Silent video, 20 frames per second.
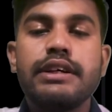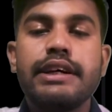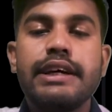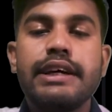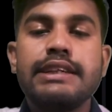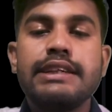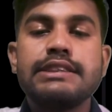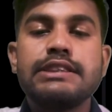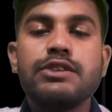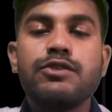
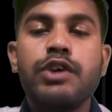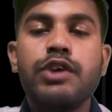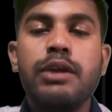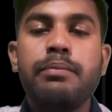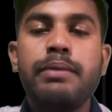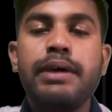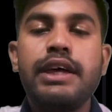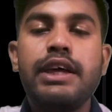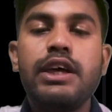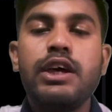is will
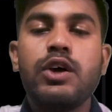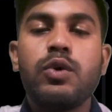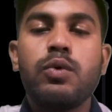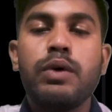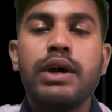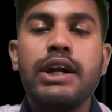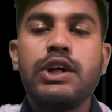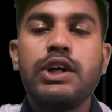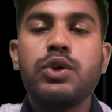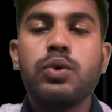be
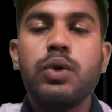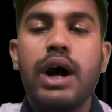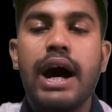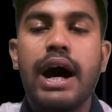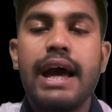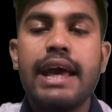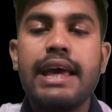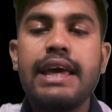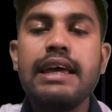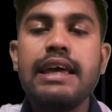equal to i